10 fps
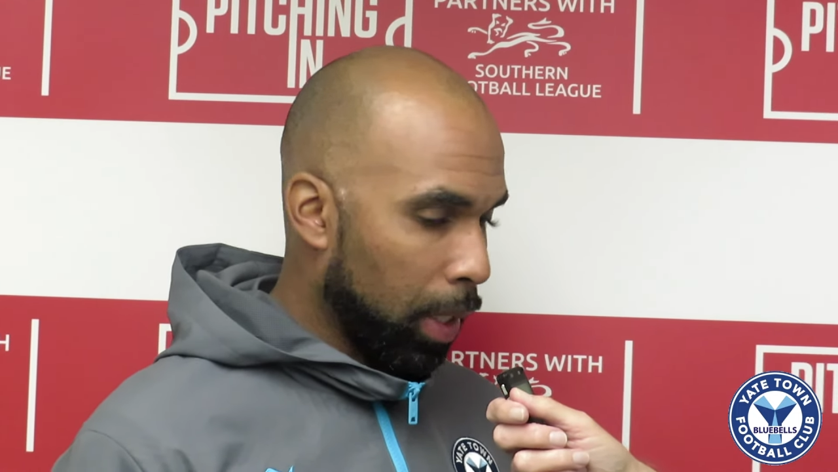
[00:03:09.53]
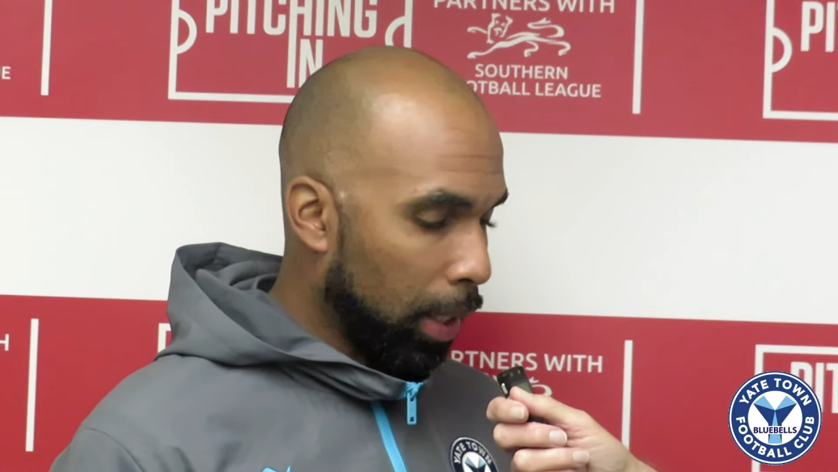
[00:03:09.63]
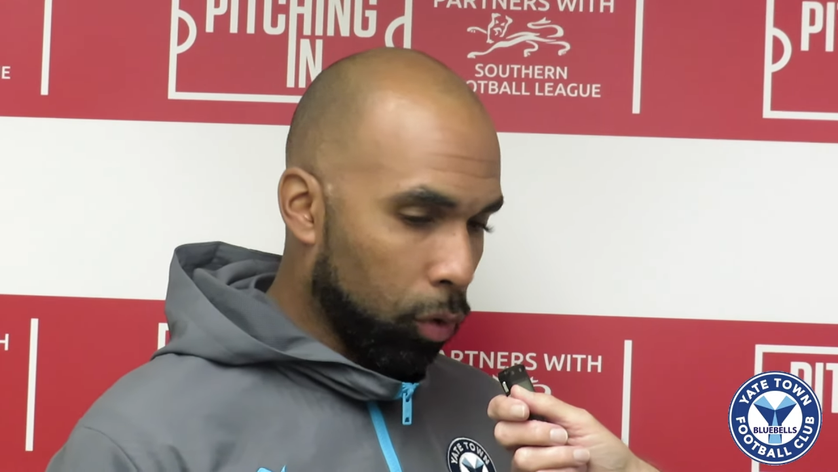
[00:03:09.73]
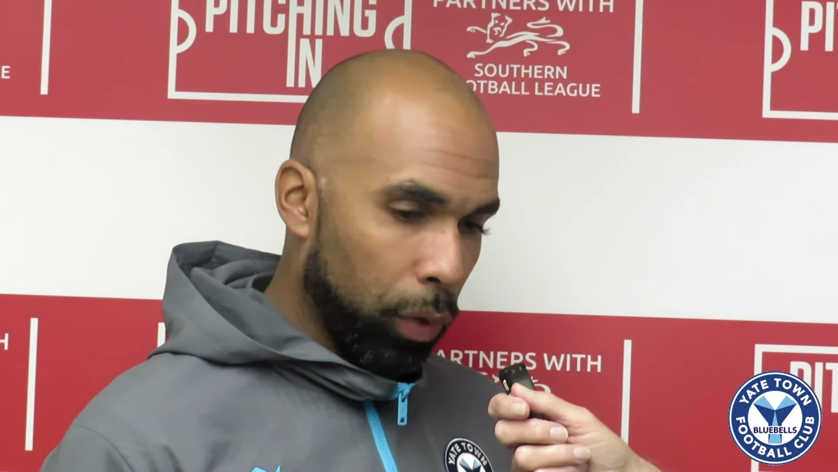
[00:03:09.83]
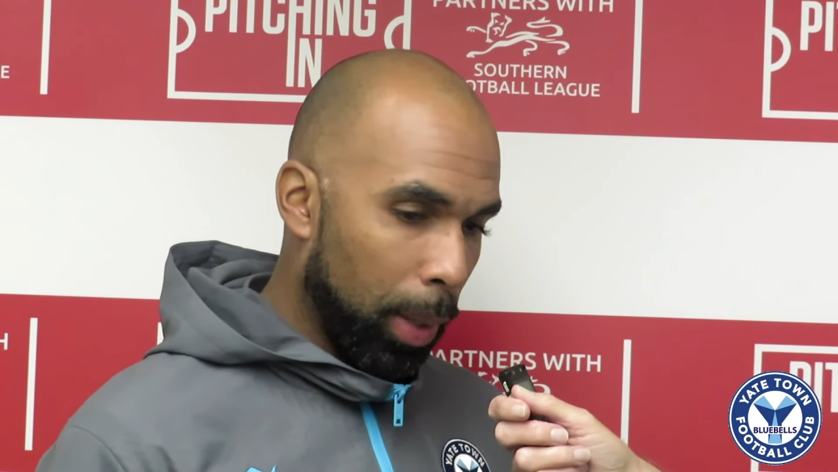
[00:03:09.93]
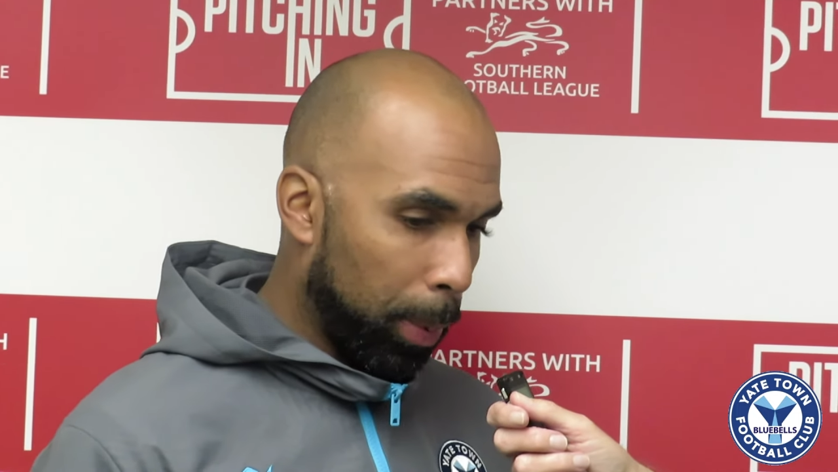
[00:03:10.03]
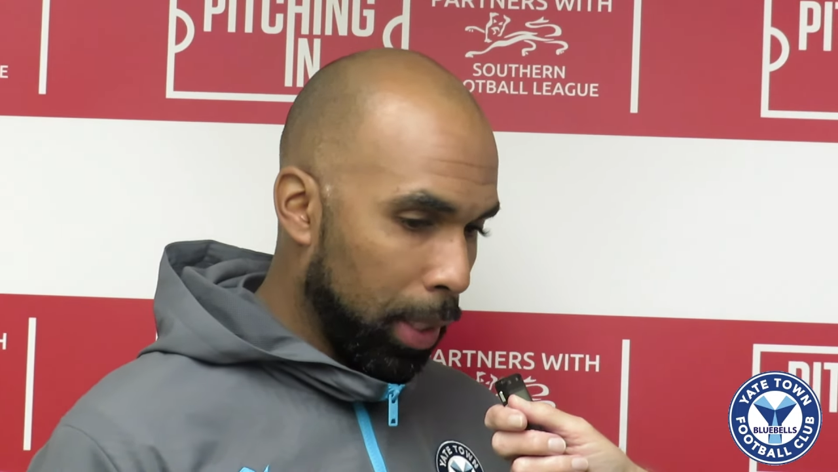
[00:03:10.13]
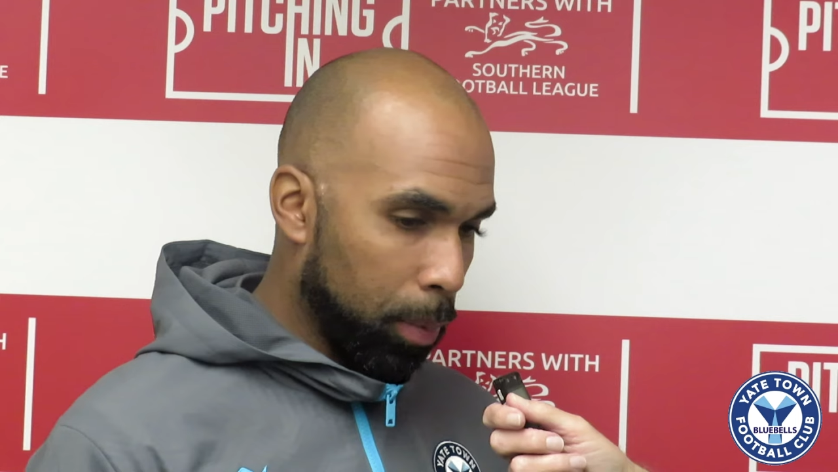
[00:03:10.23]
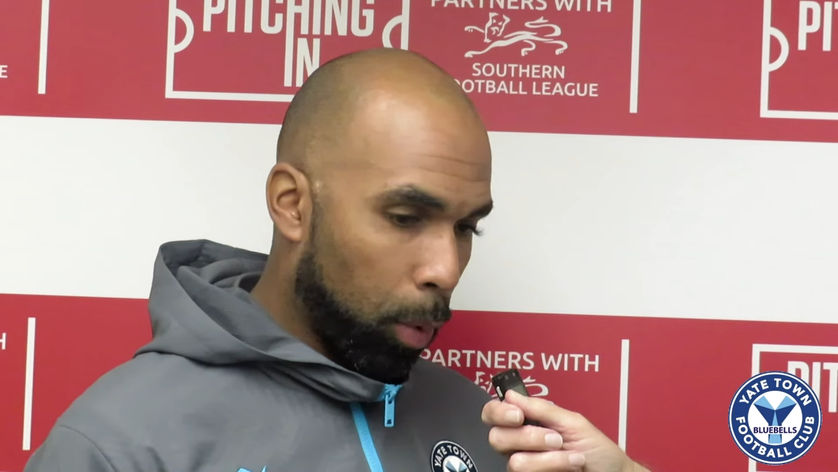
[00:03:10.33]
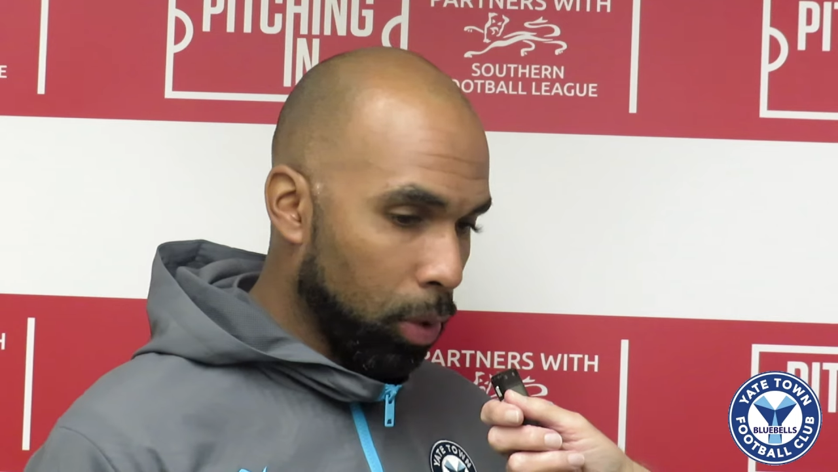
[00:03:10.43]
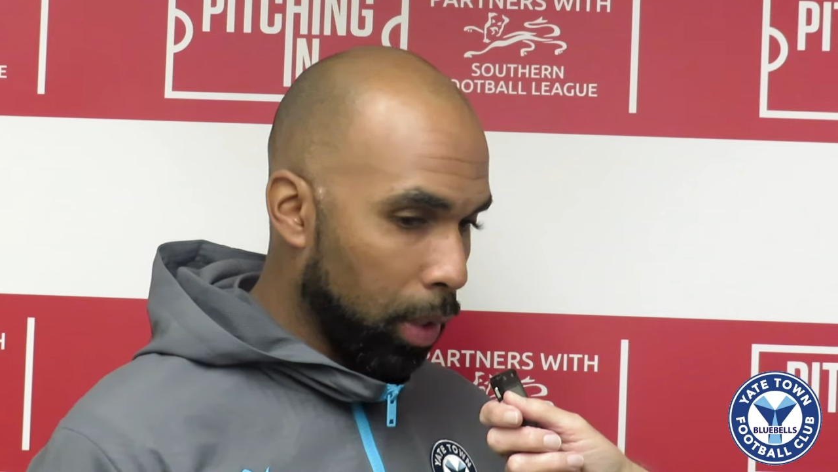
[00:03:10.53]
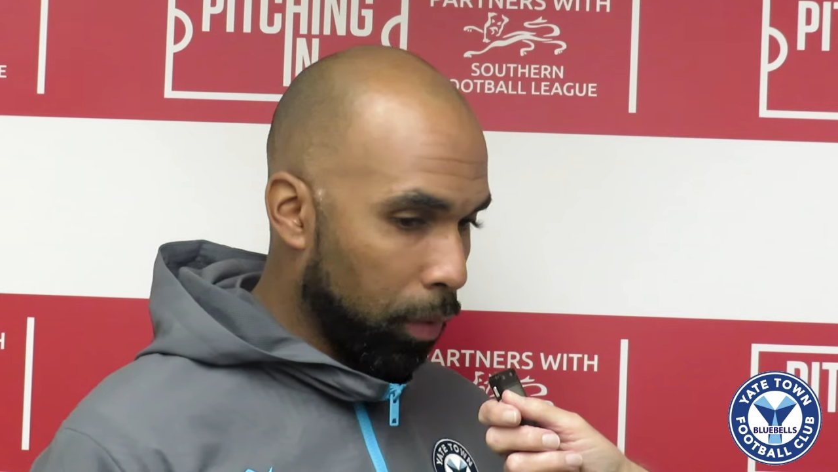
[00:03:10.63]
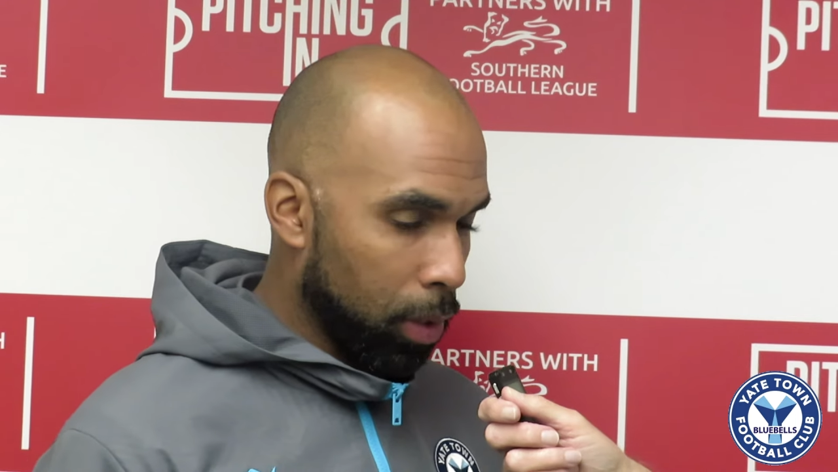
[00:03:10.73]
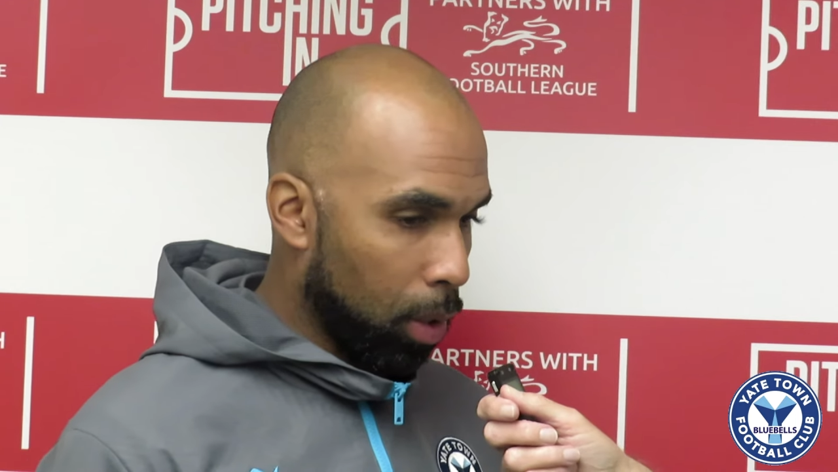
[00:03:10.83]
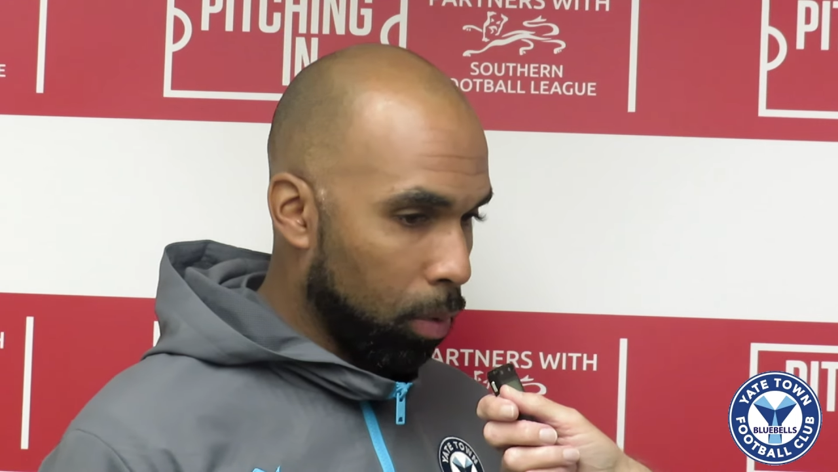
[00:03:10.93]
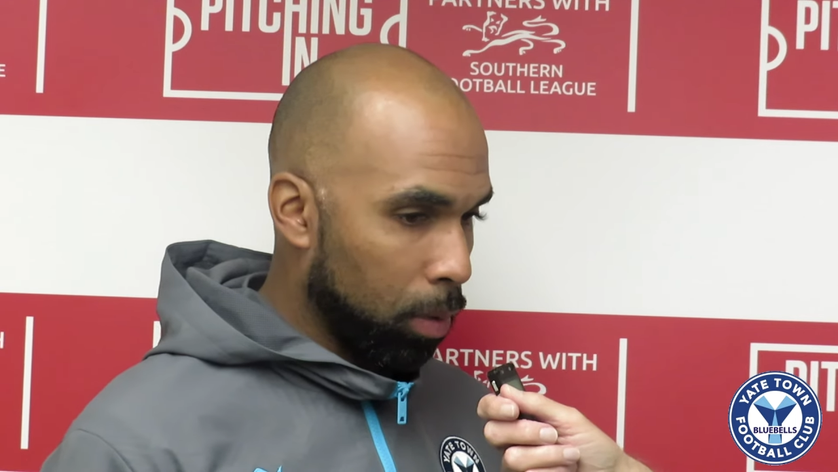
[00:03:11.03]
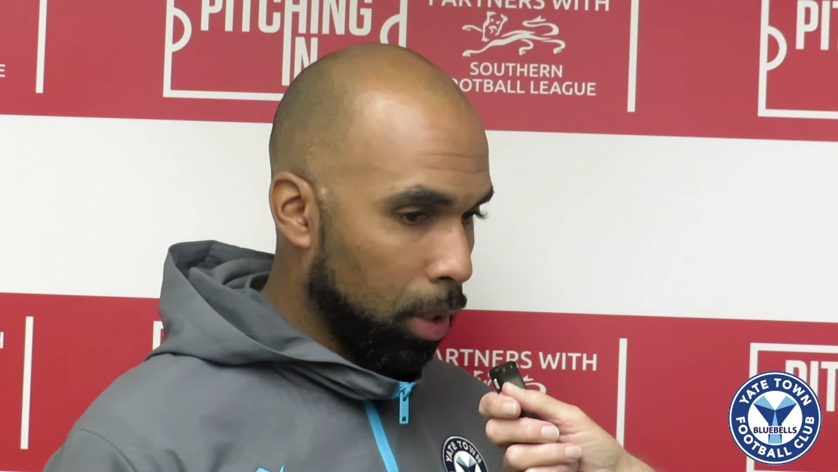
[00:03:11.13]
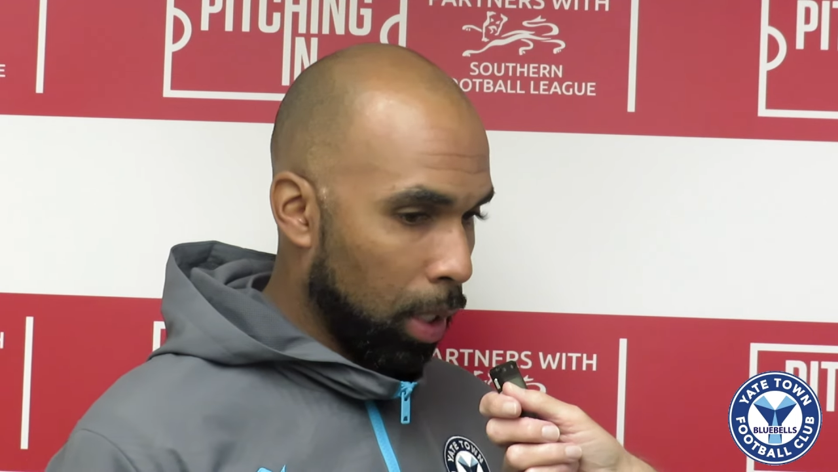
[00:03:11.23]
yeah, just really pleased, positive result.